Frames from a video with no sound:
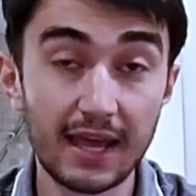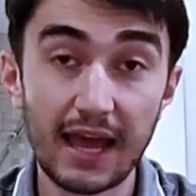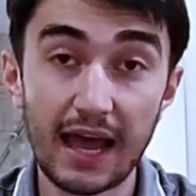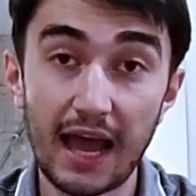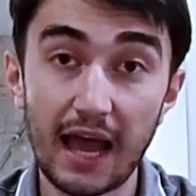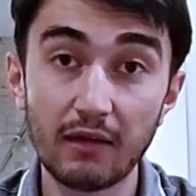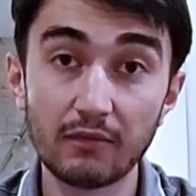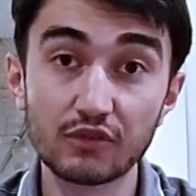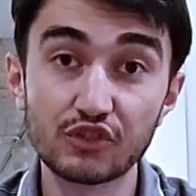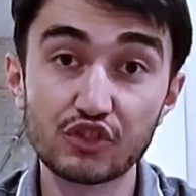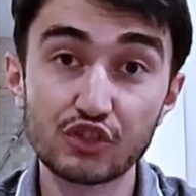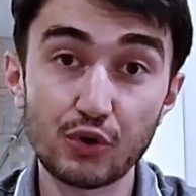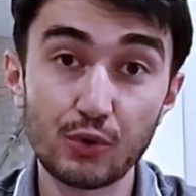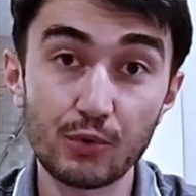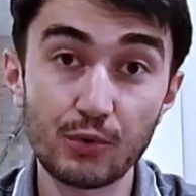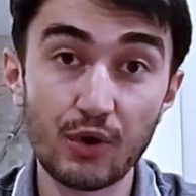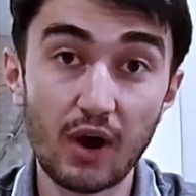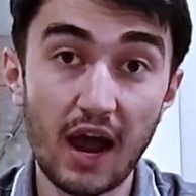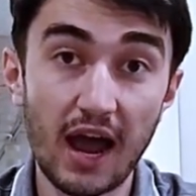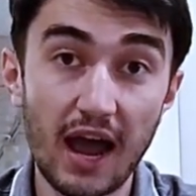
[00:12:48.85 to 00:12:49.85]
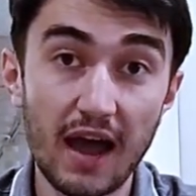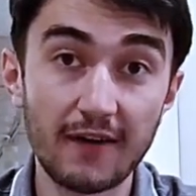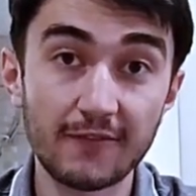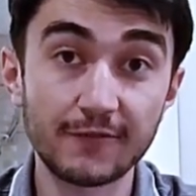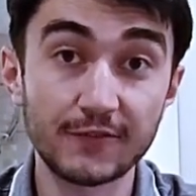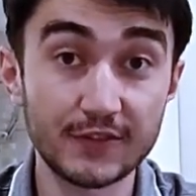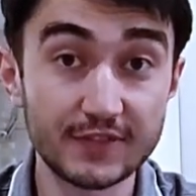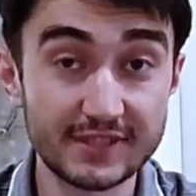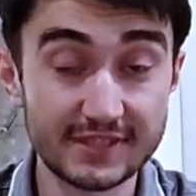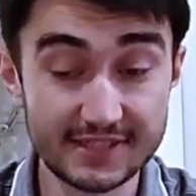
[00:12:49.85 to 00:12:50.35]
I will show you how
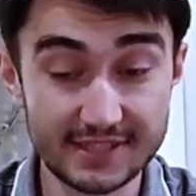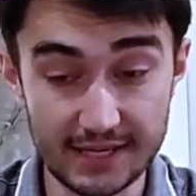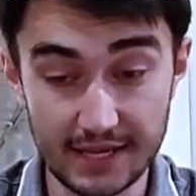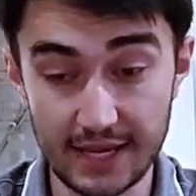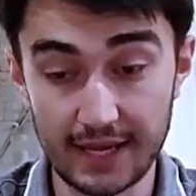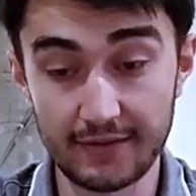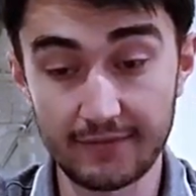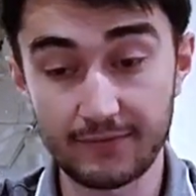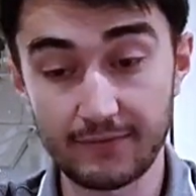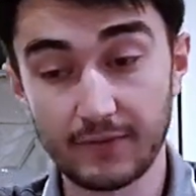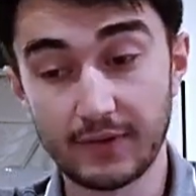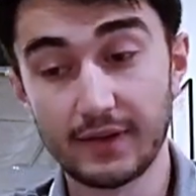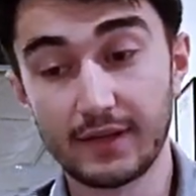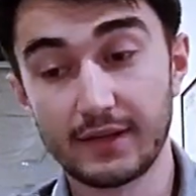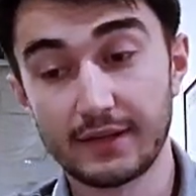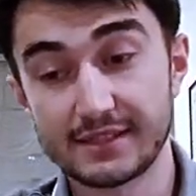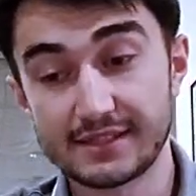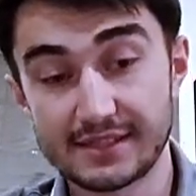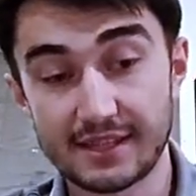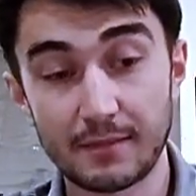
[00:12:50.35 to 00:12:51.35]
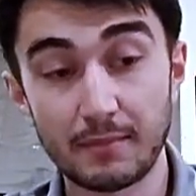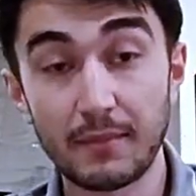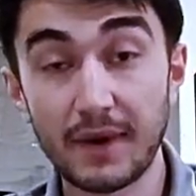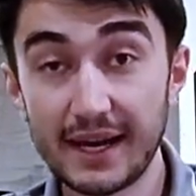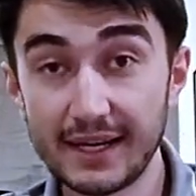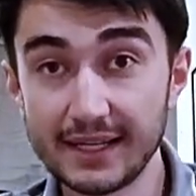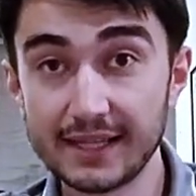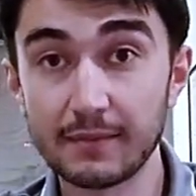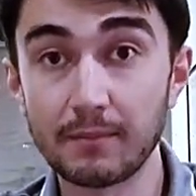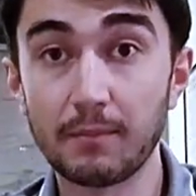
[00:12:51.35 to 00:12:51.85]
to save some
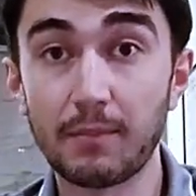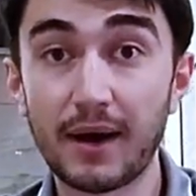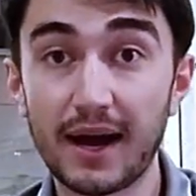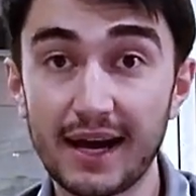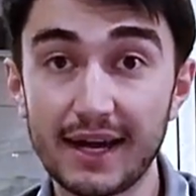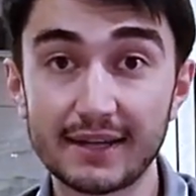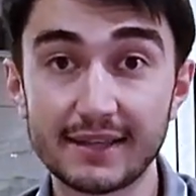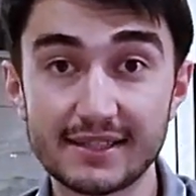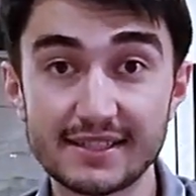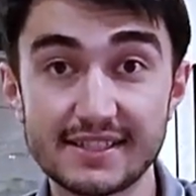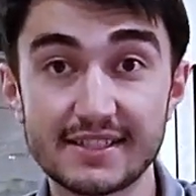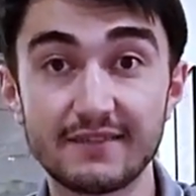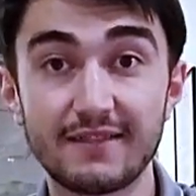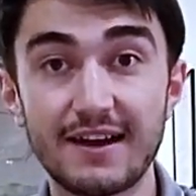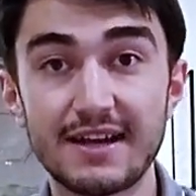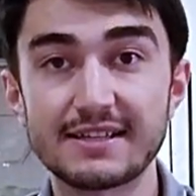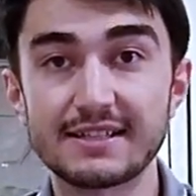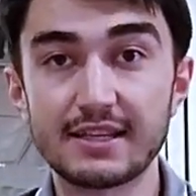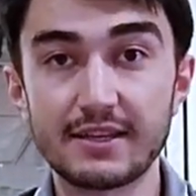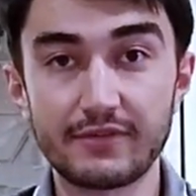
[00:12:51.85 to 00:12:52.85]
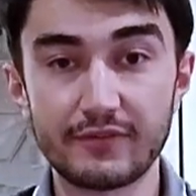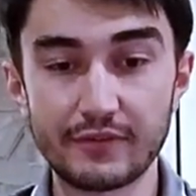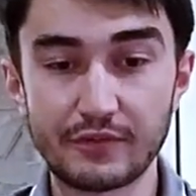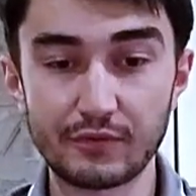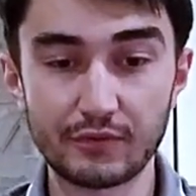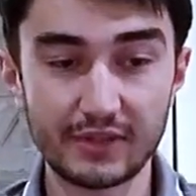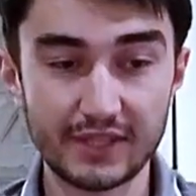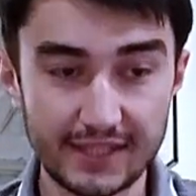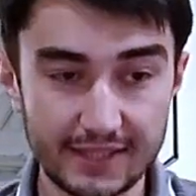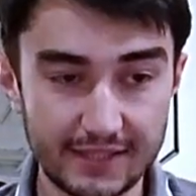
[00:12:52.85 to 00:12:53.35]
money buying this device if you
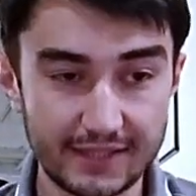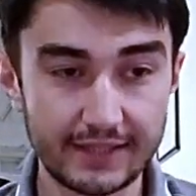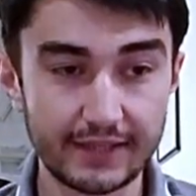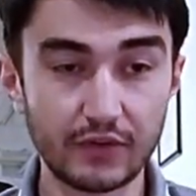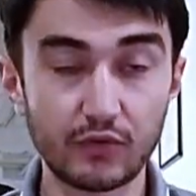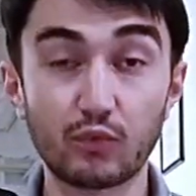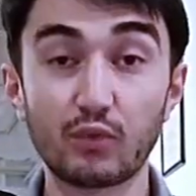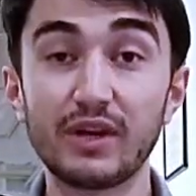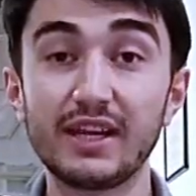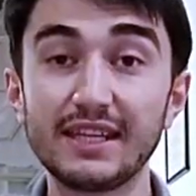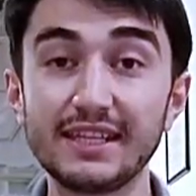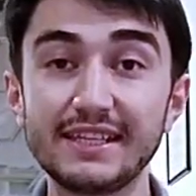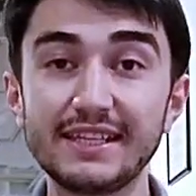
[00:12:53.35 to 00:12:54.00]
really